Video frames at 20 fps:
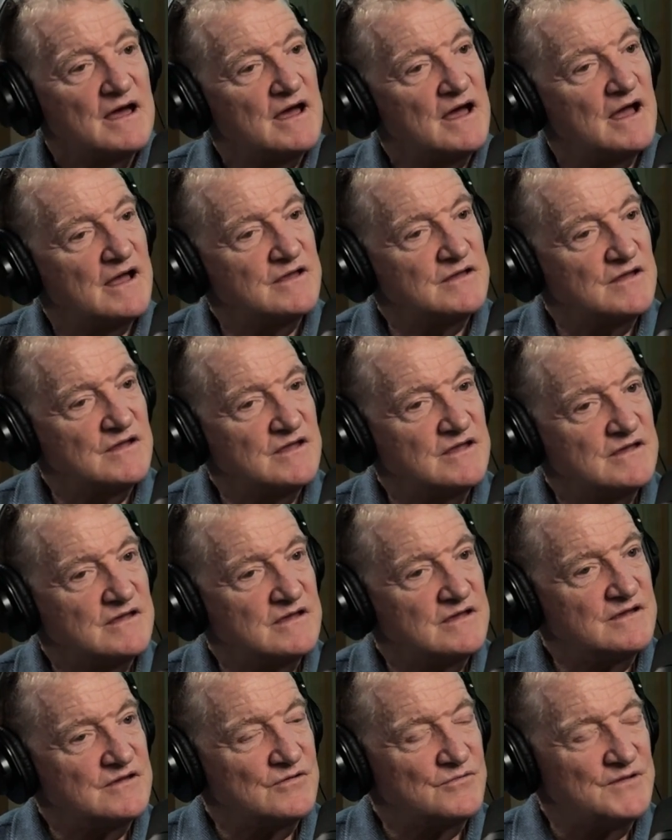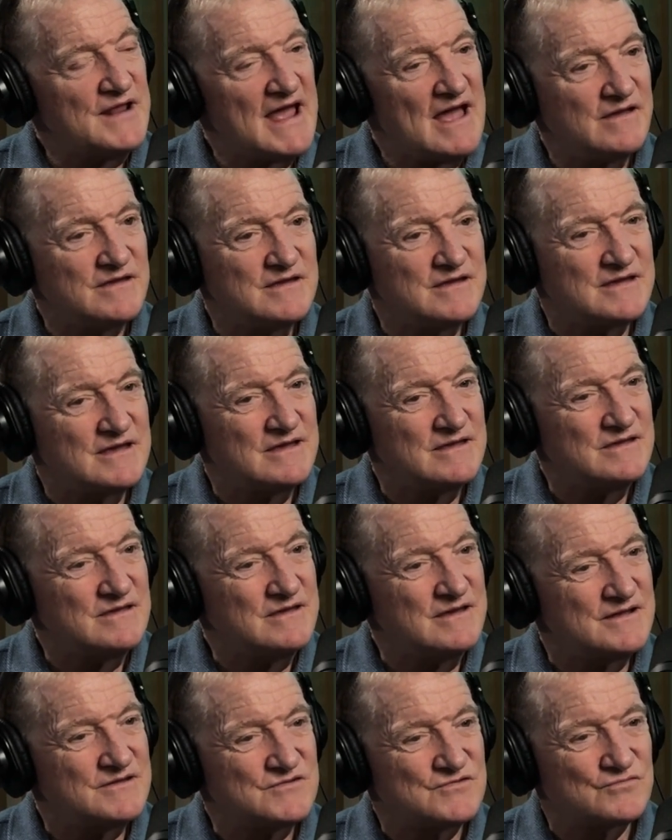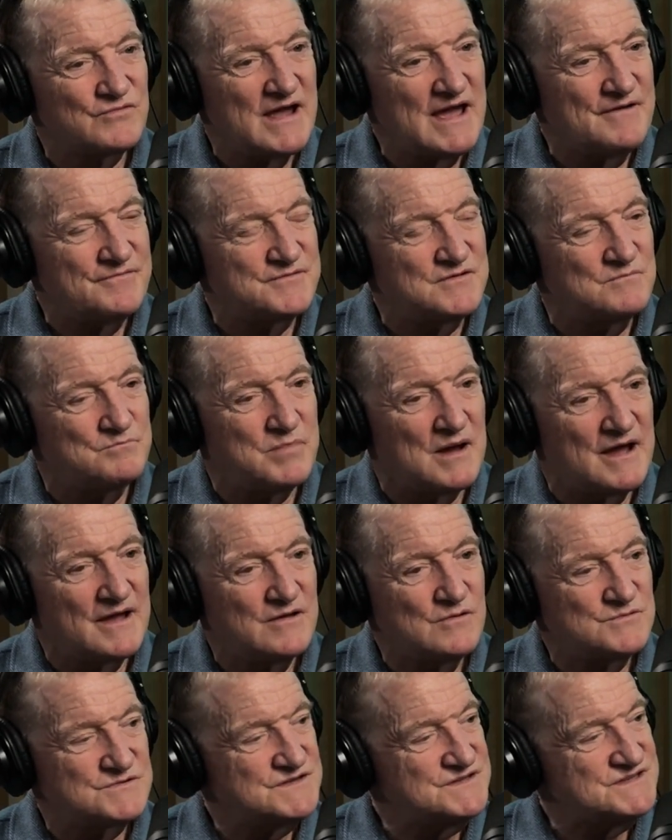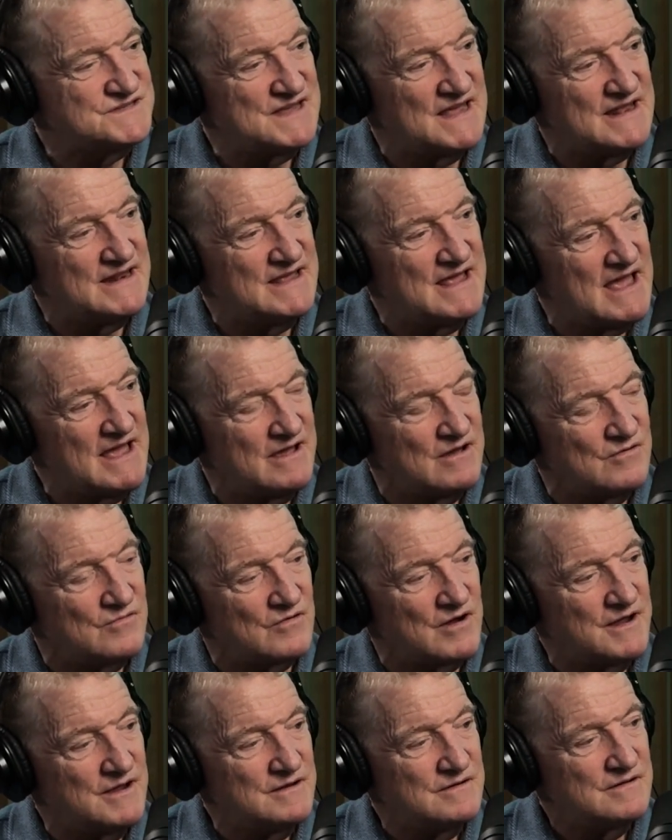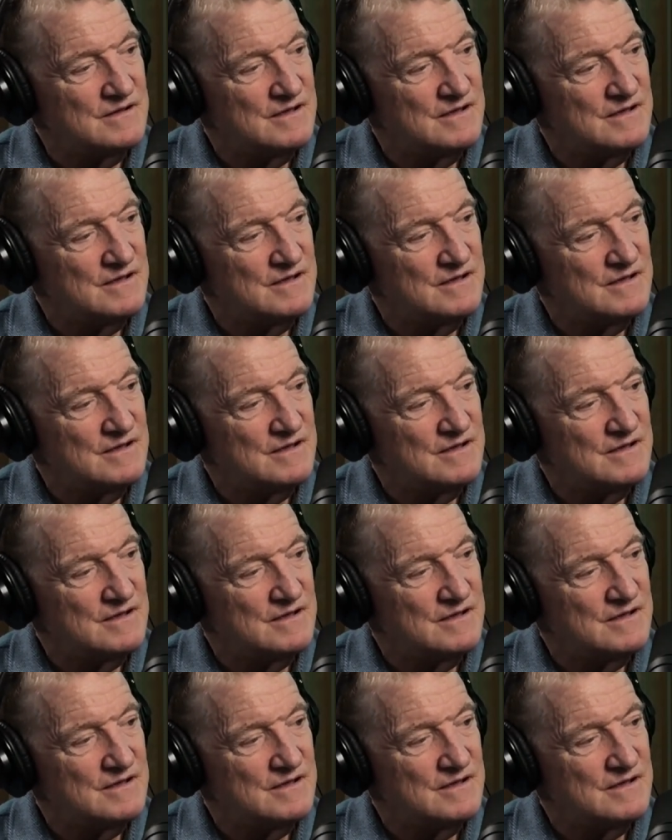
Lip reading: Now you get drafted by, who is it? San Diego, right?